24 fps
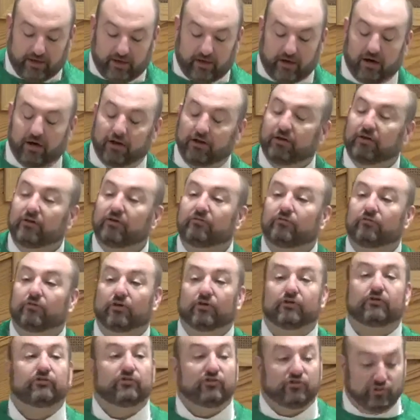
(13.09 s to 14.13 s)
on
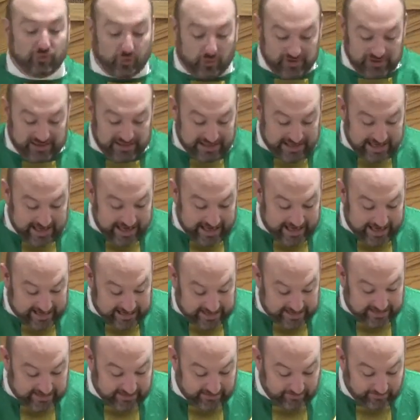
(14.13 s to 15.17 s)
verse
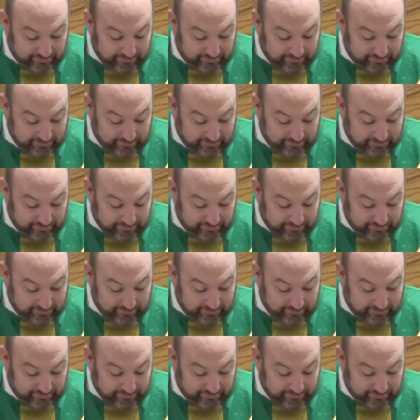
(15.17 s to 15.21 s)
28.